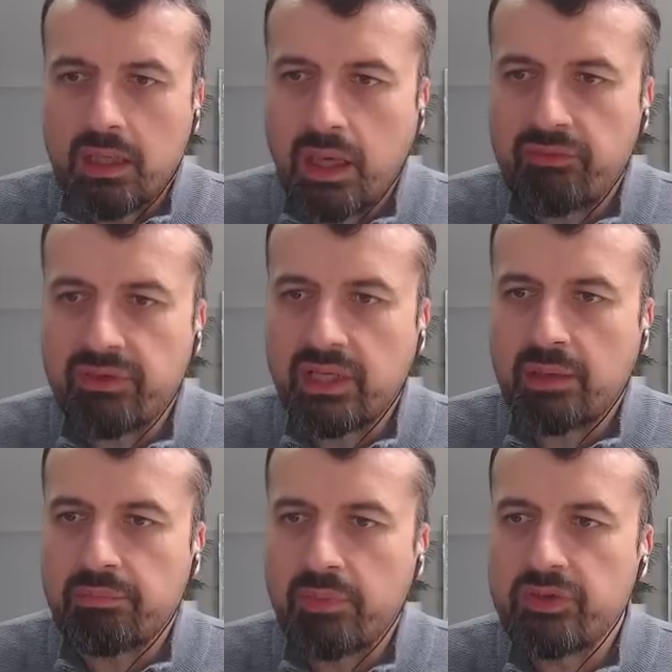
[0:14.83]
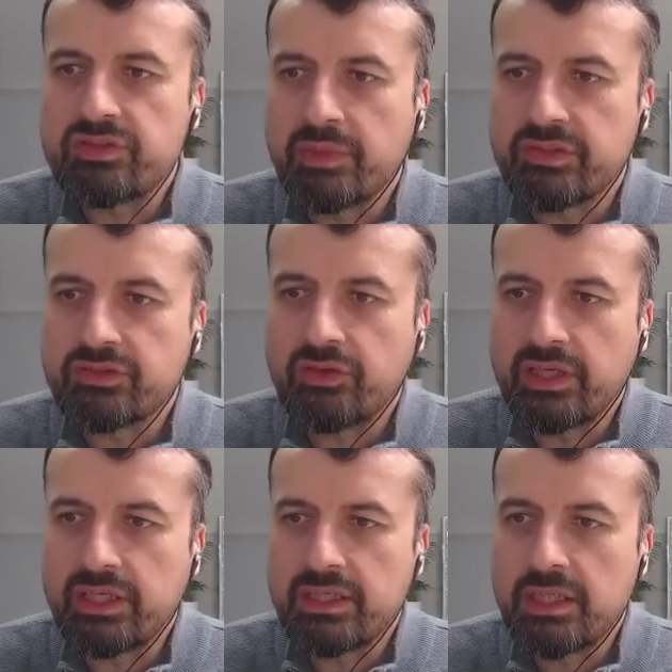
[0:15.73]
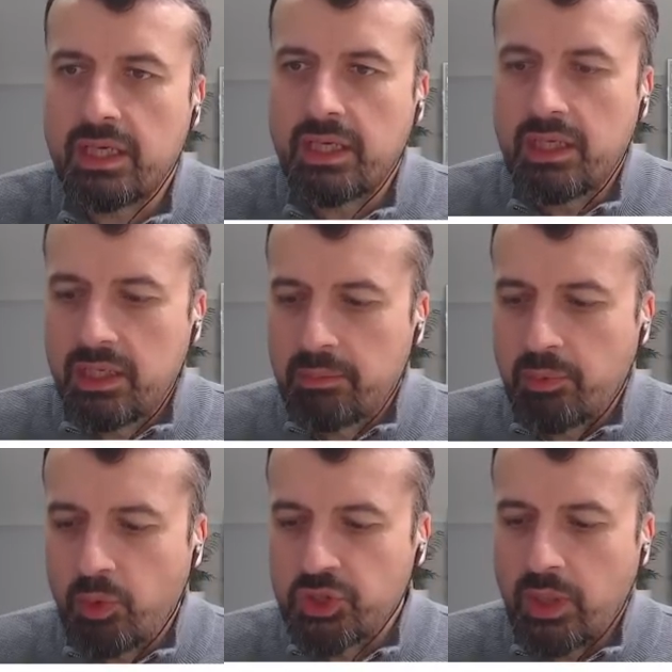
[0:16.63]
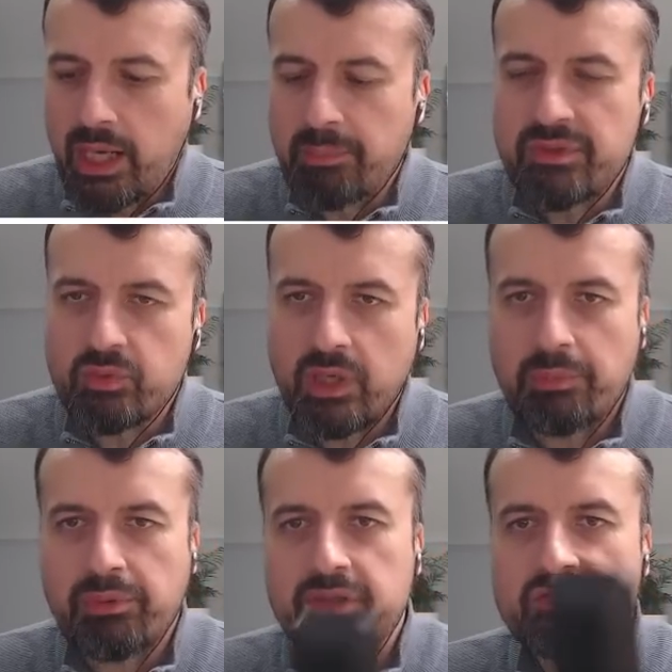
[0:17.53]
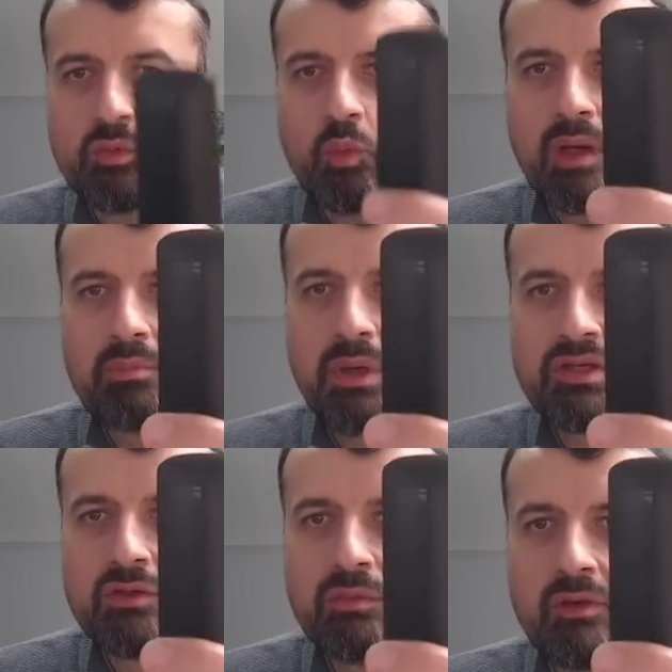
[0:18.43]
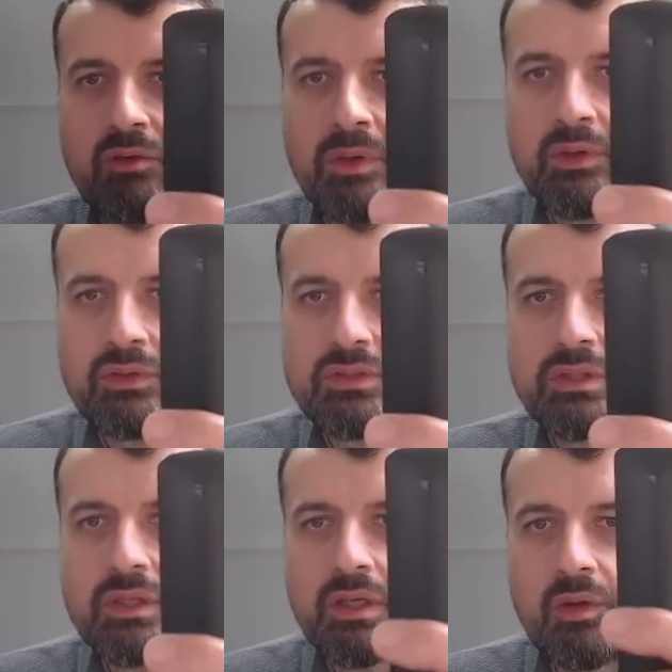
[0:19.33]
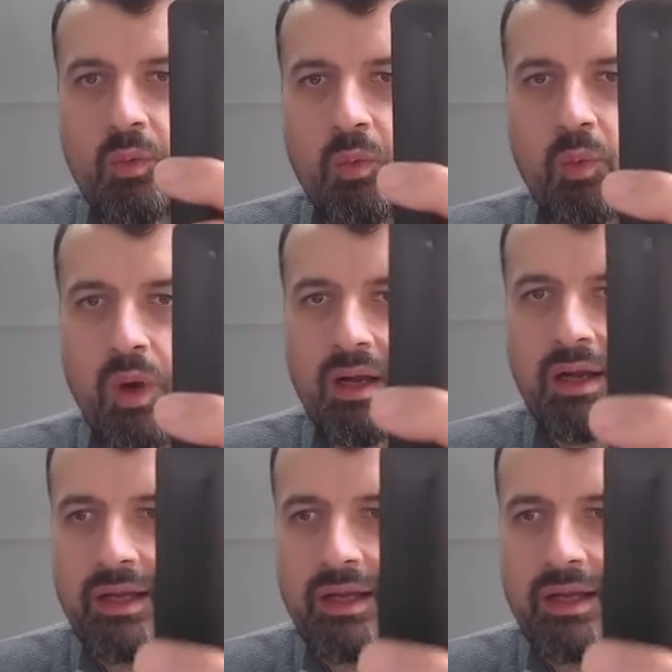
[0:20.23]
covering up most of my screen. But watch what happens when I press one button on my remote. One